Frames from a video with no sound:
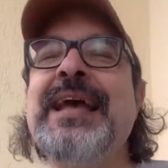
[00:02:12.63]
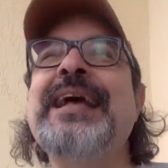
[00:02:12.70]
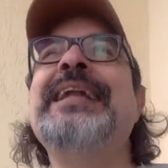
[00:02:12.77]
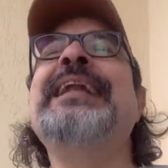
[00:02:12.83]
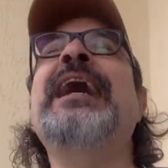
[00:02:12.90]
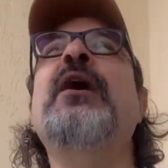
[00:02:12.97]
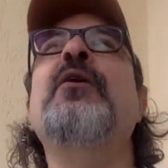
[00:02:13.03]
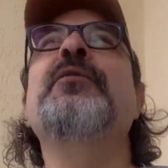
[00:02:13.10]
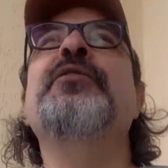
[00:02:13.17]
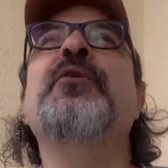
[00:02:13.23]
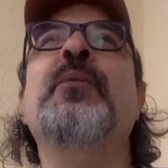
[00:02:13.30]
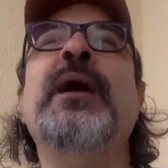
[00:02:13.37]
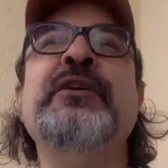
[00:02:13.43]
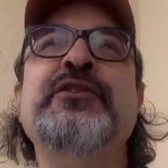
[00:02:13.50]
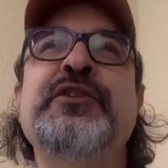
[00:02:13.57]
Now, the
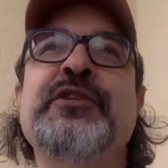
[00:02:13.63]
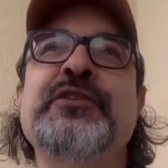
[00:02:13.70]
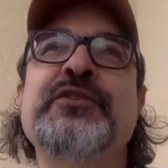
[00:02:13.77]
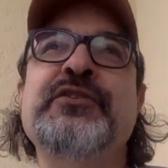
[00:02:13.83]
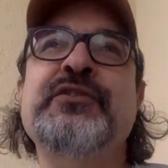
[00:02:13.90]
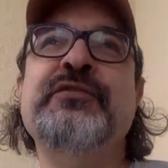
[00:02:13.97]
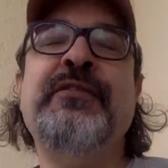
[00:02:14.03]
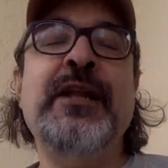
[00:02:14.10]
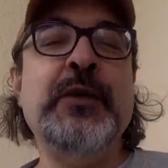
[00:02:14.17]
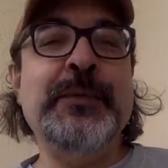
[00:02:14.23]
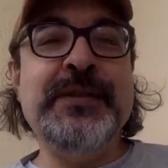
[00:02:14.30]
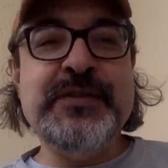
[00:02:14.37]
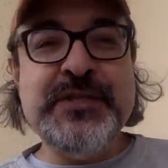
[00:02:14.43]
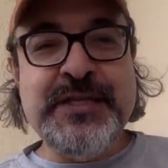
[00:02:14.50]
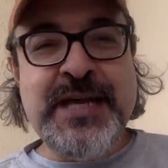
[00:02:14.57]
Russians,
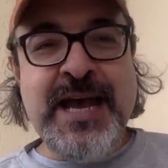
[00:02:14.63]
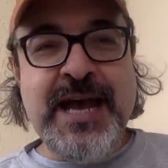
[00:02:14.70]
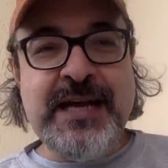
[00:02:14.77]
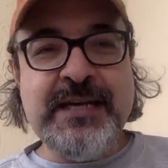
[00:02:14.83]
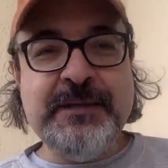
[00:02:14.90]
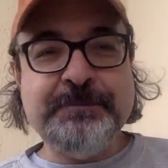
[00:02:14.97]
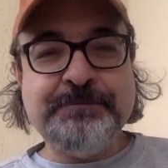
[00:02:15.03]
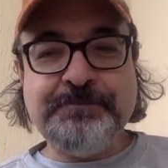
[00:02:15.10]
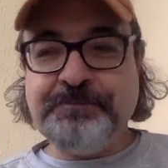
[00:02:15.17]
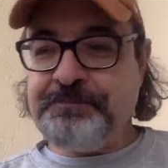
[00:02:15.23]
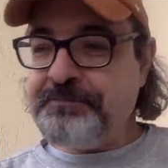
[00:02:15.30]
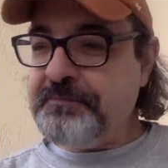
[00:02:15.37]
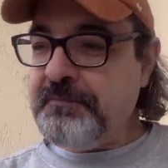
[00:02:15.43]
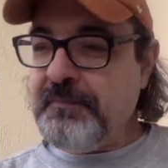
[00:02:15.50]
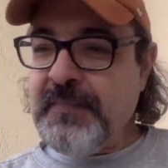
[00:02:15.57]
following this attack,
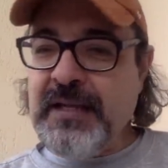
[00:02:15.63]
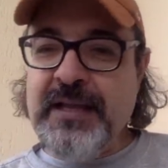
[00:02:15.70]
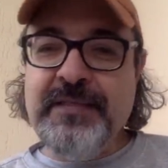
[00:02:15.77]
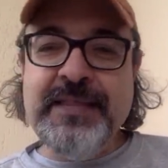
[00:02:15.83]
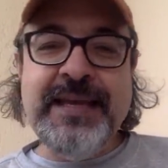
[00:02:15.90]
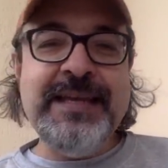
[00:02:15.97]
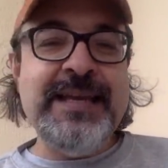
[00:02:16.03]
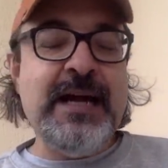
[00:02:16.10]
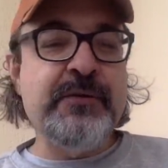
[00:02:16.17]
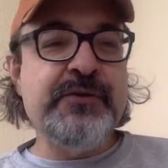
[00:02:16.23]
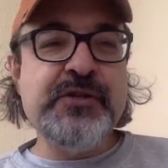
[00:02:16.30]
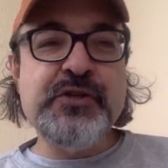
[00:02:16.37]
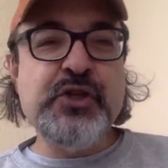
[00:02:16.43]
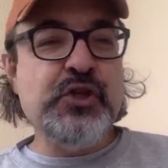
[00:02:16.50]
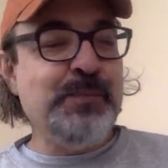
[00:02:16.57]
they announced
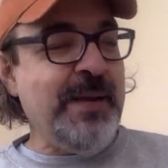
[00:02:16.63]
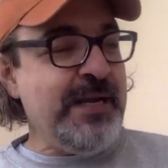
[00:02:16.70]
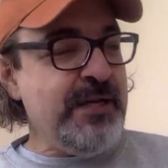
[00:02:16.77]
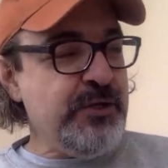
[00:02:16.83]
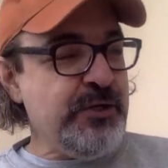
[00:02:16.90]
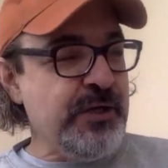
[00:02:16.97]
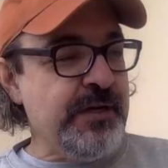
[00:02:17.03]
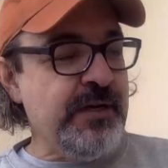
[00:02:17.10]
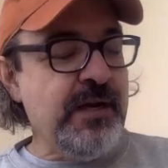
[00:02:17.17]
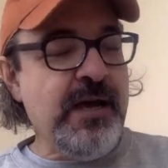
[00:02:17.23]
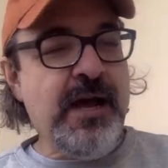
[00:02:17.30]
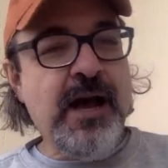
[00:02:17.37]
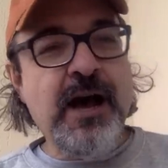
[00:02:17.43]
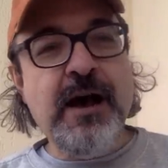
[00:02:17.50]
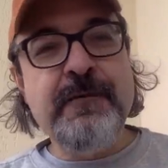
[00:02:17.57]
a suspension
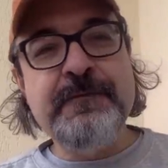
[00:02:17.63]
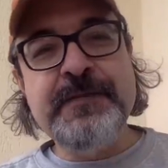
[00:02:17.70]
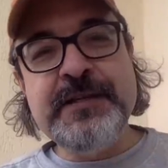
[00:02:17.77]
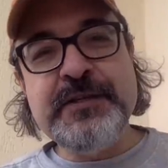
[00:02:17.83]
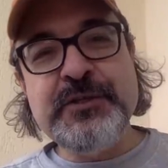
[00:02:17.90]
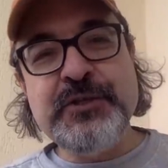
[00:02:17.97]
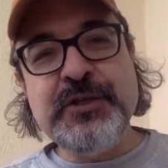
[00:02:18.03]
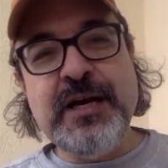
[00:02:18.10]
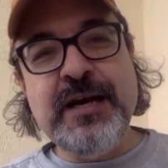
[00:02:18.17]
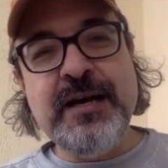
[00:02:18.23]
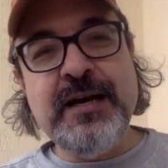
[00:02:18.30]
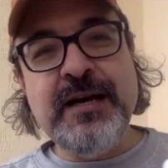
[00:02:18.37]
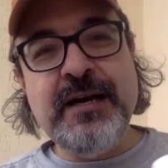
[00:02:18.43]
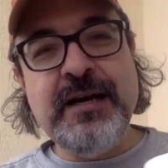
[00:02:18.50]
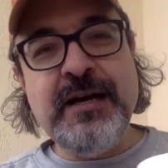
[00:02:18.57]
of this
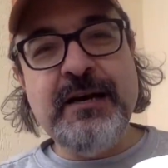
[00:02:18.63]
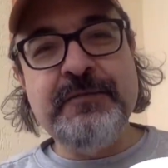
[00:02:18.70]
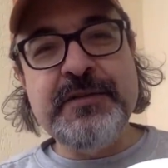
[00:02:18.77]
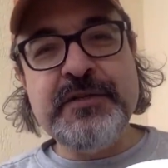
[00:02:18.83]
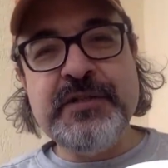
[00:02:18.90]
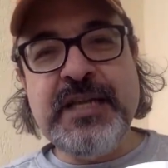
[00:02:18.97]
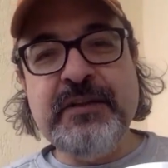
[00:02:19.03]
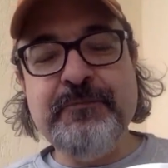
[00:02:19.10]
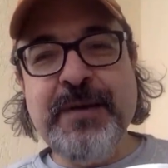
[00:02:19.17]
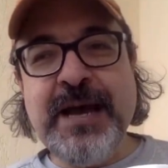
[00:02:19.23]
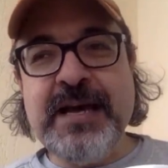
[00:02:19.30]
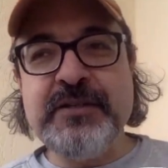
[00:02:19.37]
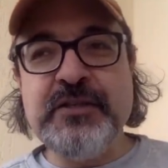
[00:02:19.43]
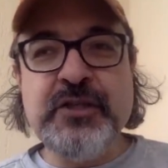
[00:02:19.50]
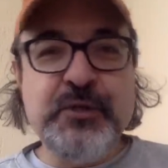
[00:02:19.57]
safe
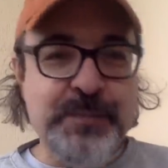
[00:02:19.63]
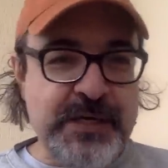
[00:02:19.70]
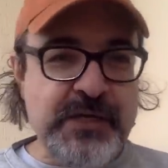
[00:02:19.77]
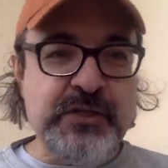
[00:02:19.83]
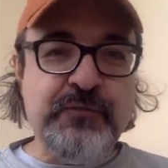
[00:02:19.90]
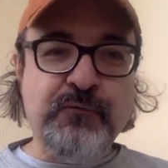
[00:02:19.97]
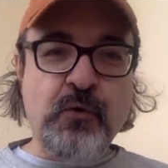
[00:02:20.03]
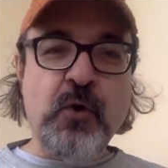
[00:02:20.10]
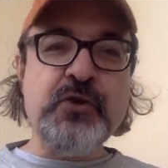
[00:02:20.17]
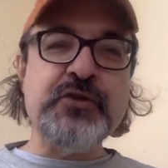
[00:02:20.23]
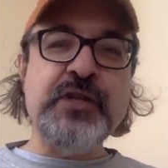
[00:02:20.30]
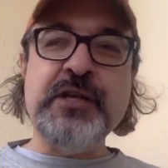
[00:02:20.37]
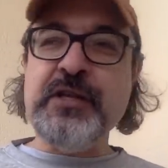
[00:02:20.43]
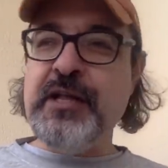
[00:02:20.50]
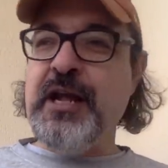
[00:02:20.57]
passage because, of course,
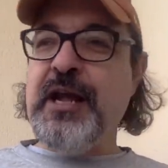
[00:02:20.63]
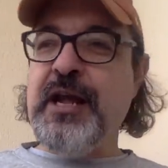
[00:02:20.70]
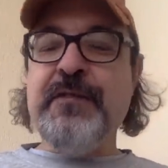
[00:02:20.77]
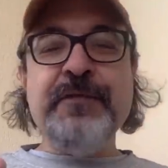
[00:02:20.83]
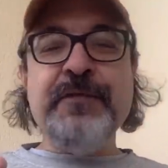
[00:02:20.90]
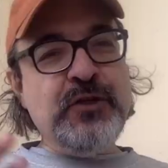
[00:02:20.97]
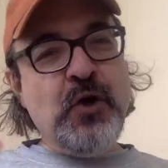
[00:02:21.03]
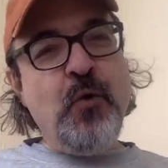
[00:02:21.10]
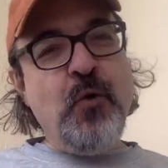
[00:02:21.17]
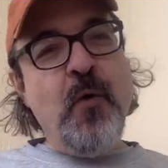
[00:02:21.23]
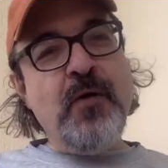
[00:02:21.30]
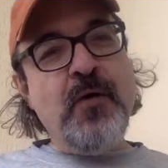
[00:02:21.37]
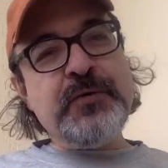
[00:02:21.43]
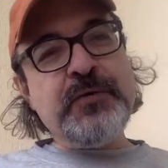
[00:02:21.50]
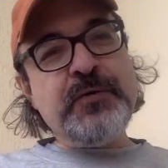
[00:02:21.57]
they don't
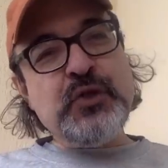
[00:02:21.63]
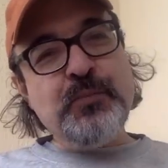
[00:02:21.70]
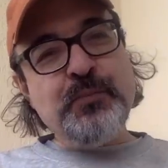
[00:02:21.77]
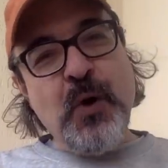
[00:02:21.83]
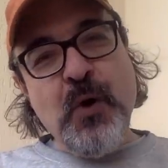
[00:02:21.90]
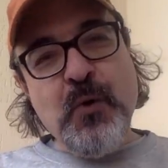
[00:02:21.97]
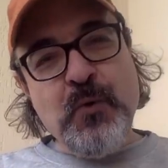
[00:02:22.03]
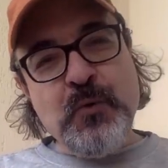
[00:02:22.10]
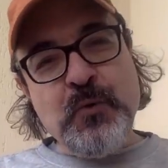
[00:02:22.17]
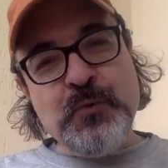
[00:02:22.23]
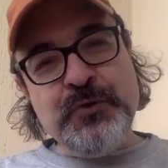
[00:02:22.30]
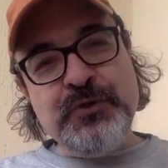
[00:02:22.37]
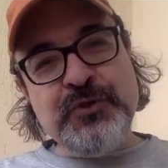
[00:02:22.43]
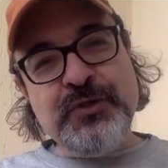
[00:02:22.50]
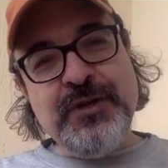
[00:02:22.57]
want to
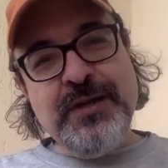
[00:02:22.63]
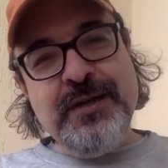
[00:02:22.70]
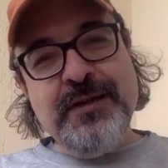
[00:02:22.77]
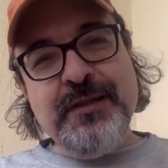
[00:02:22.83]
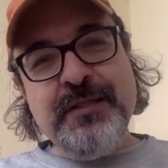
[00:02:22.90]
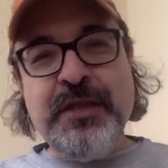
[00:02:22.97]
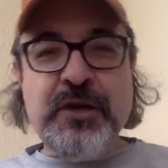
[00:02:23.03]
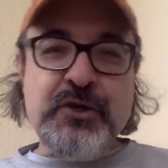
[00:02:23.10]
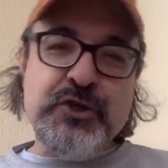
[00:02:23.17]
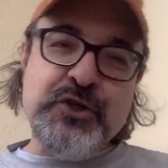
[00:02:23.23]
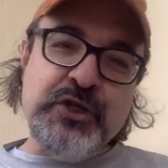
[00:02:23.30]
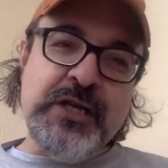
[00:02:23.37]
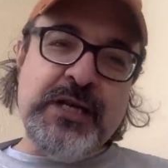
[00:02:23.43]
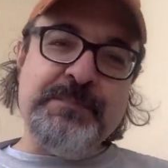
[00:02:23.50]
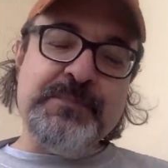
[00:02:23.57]
expose their
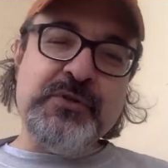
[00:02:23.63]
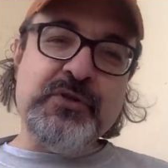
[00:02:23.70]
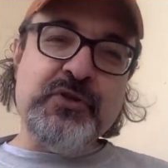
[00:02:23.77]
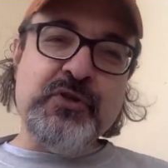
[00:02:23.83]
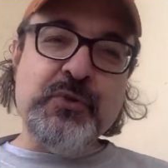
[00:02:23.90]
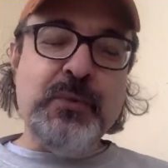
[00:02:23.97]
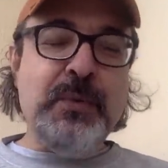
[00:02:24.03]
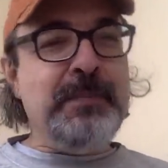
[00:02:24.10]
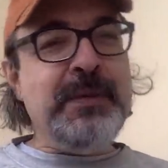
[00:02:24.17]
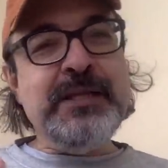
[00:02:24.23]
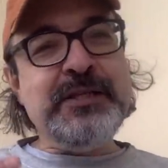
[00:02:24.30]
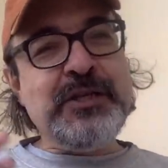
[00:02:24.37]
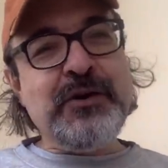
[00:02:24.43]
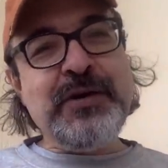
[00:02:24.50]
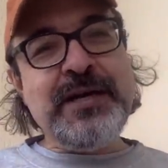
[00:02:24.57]
ships to a
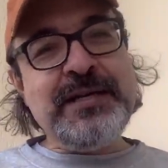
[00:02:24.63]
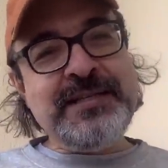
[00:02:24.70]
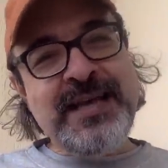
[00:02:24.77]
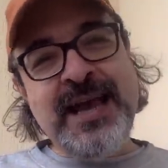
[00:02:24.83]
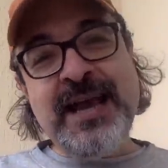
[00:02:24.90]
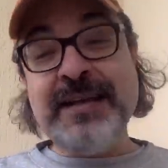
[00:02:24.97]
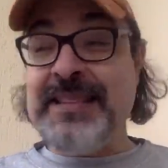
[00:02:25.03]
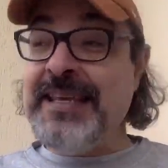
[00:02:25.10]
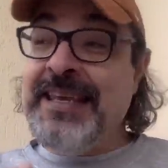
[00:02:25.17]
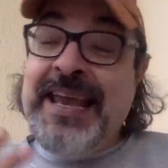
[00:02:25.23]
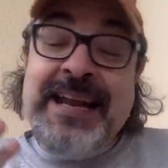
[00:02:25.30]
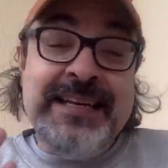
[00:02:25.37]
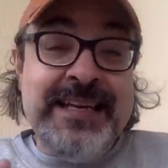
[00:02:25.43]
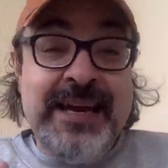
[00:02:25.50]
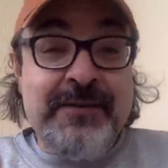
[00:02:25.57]
military attack. They
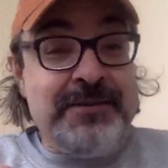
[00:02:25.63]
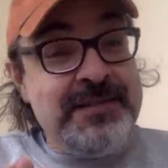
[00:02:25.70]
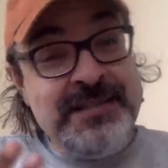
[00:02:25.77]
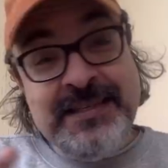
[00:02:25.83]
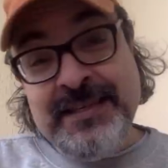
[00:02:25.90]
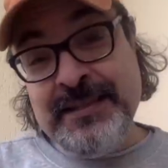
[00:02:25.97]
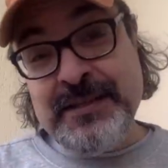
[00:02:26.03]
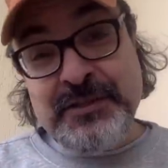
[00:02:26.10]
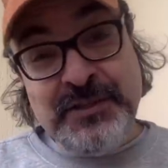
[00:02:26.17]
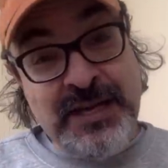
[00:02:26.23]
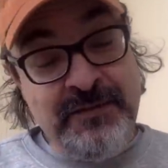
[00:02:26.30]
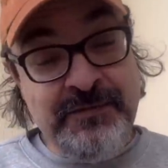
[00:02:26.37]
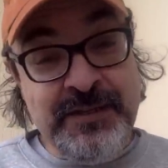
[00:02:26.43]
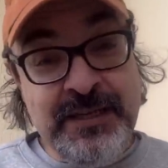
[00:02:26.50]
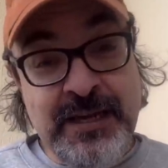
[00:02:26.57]
can't guarantee the
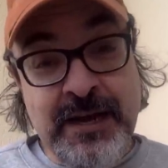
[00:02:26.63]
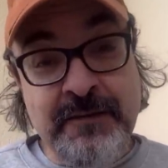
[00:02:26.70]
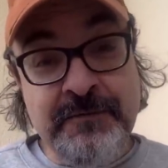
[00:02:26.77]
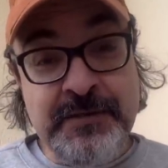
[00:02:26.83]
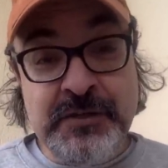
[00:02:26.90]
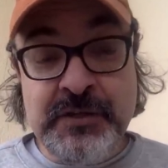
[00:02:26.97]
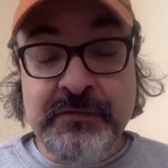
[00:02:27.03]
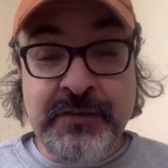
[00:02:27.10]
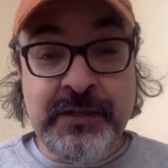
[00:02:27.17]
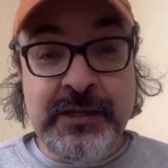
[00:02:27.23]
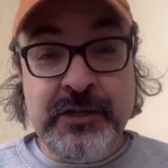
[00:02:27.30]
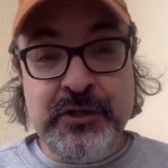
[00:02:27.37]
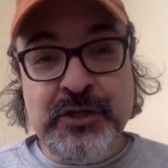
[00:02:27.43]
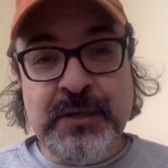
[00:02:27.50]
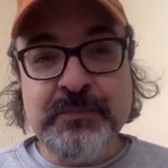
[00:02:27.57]
safety of the
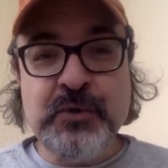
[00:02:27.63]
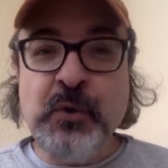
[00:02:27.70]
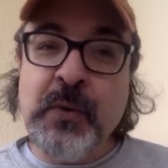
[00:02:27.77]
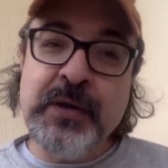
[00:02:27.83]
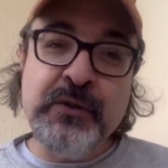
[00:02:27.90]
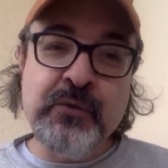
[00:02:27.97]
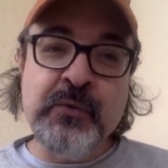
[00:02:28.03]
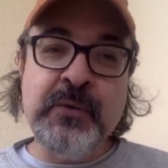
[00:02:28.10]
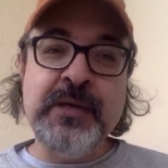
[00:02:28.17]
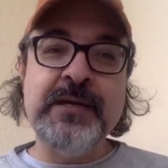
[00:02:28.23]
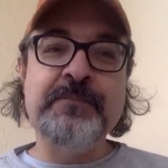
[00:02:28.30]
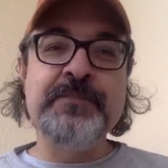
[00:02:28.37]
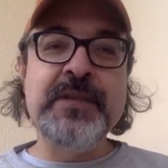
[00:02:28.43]
civilian ships going through it.